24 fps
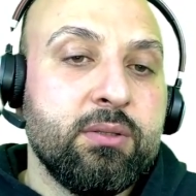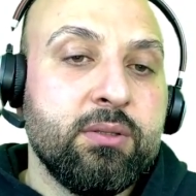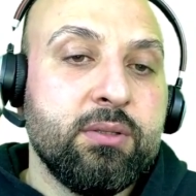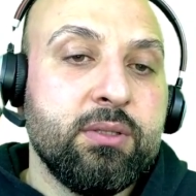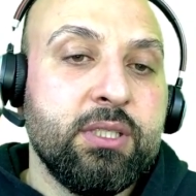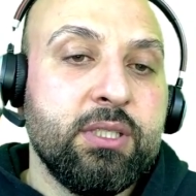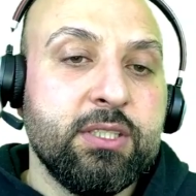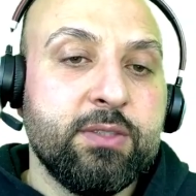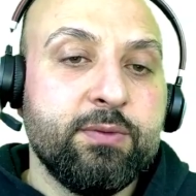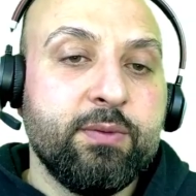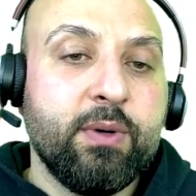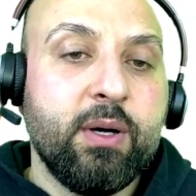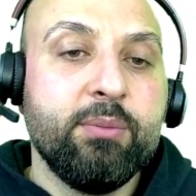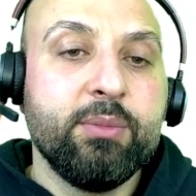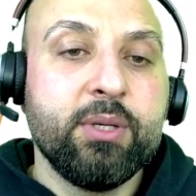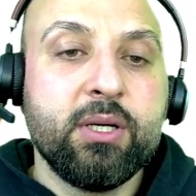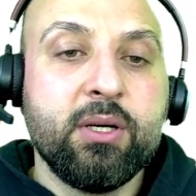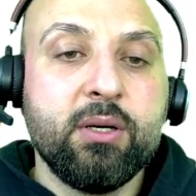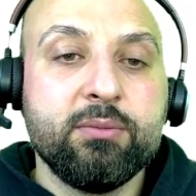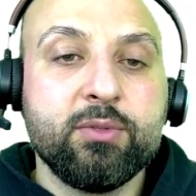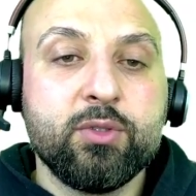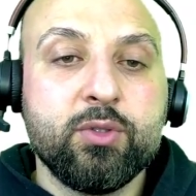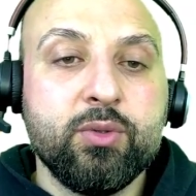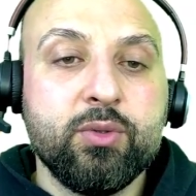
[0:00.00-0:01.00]
this one
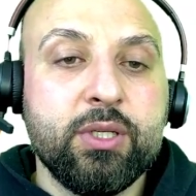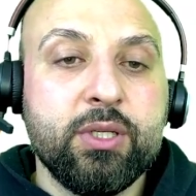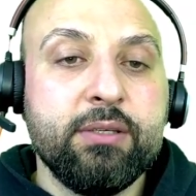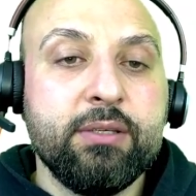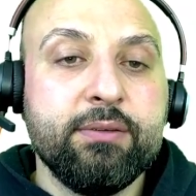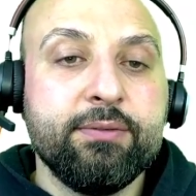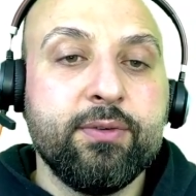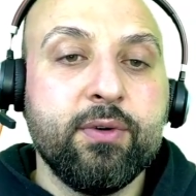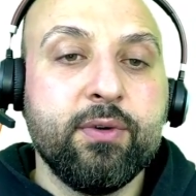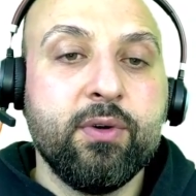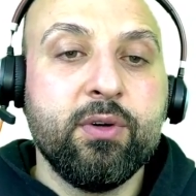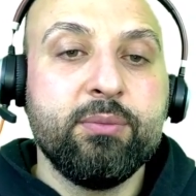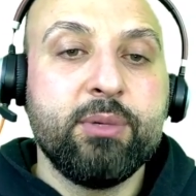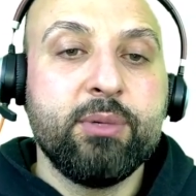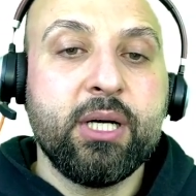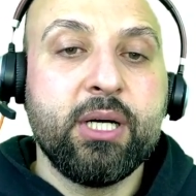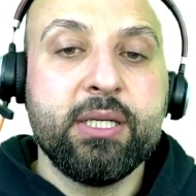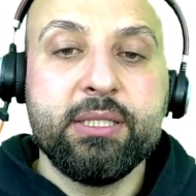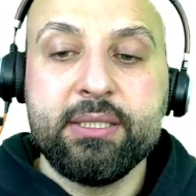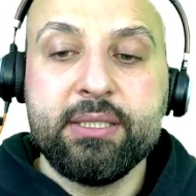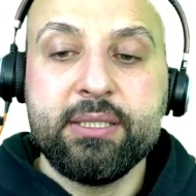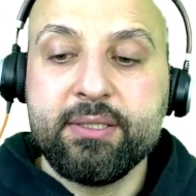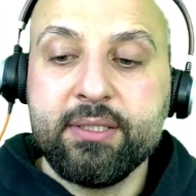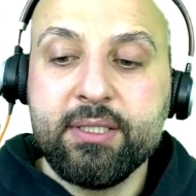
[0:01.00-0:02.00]
becomes 24
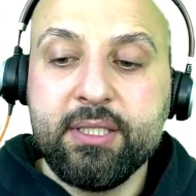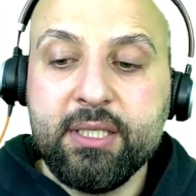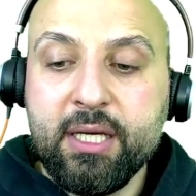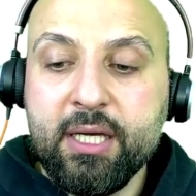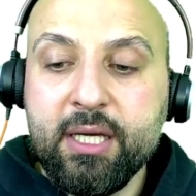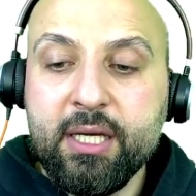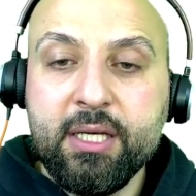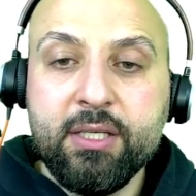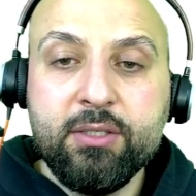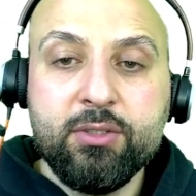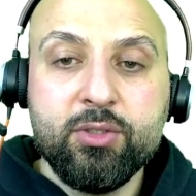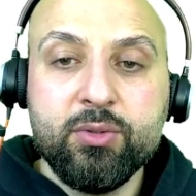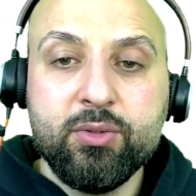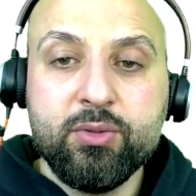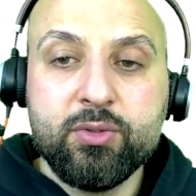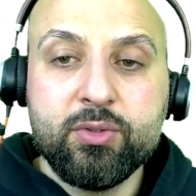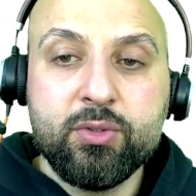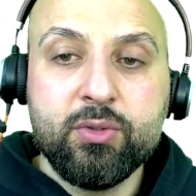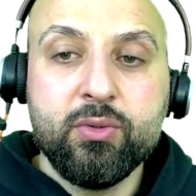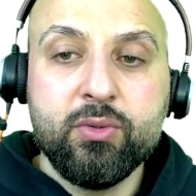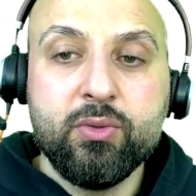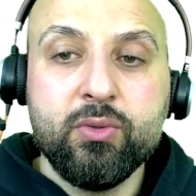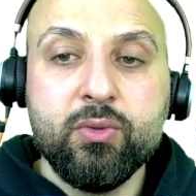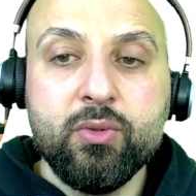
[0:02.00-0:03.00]
minus k, choose
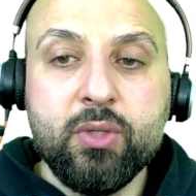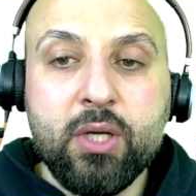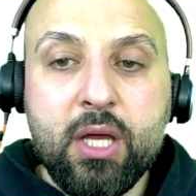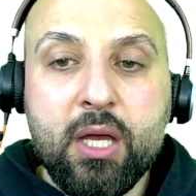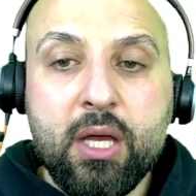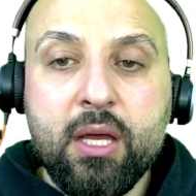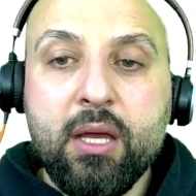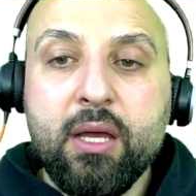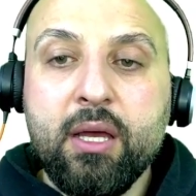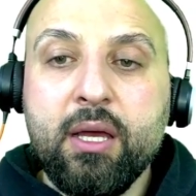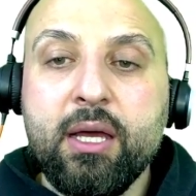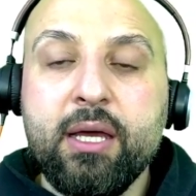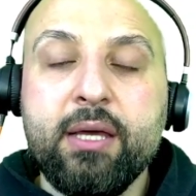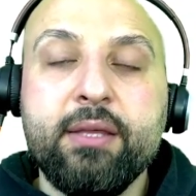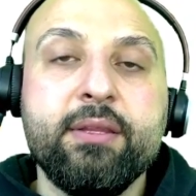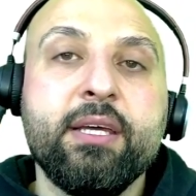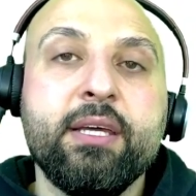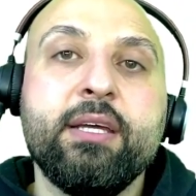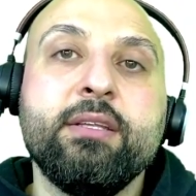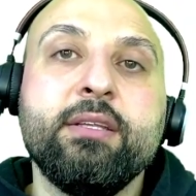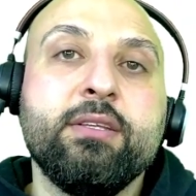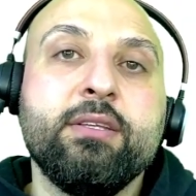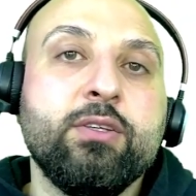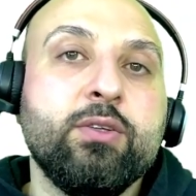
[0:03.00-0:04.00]
2. And
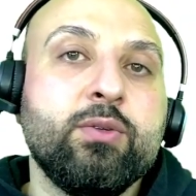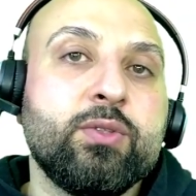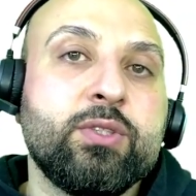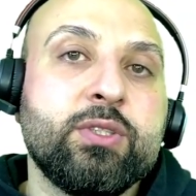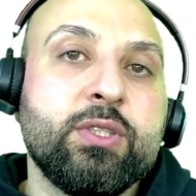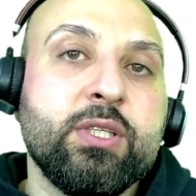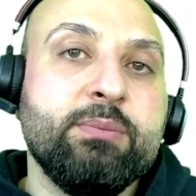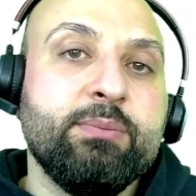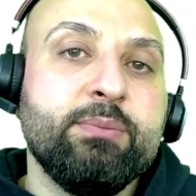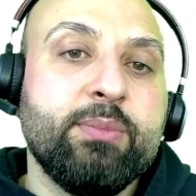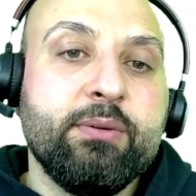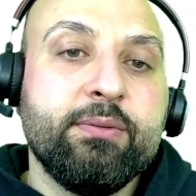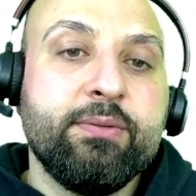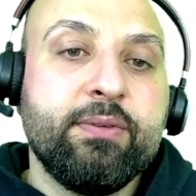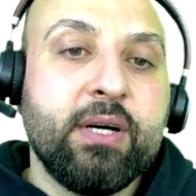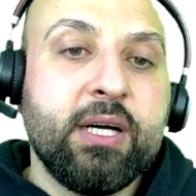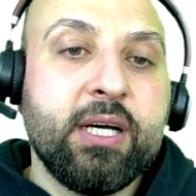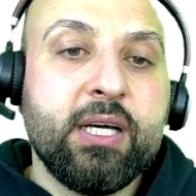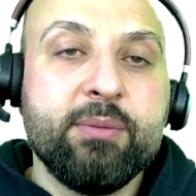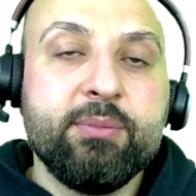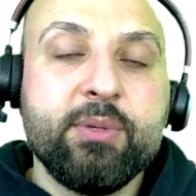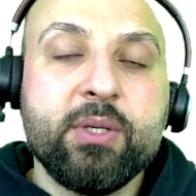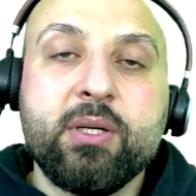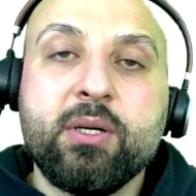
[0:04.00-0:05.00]
then you
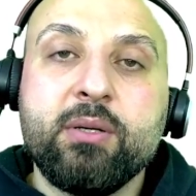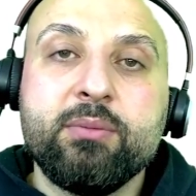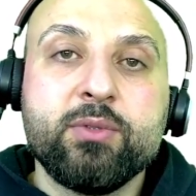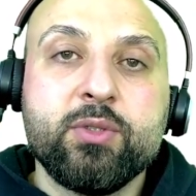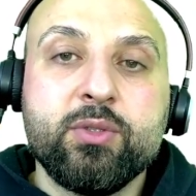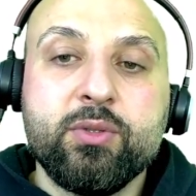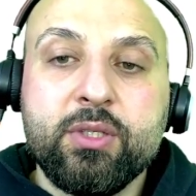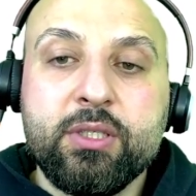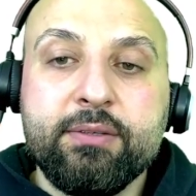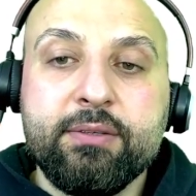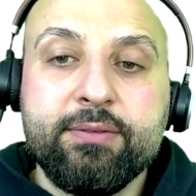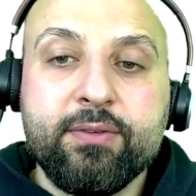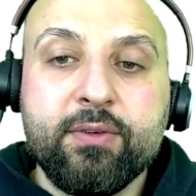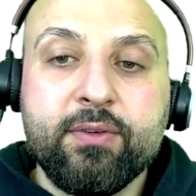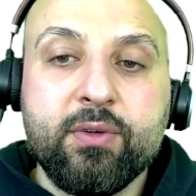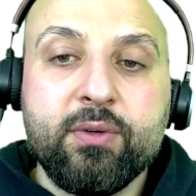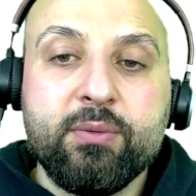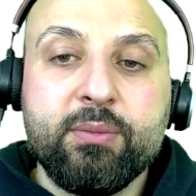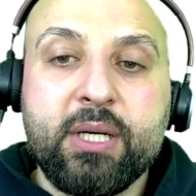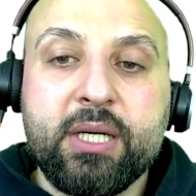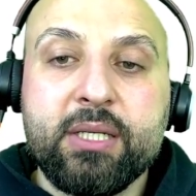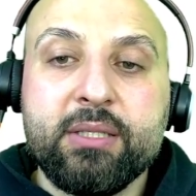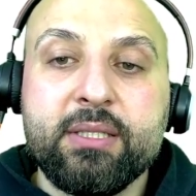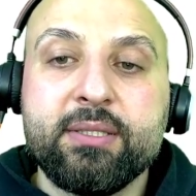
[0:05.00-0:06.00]
simplify, it becomes 24
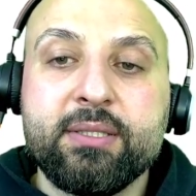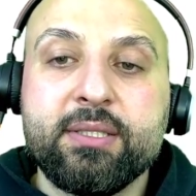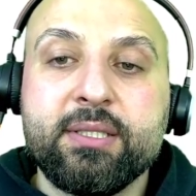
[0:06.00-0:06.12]
minus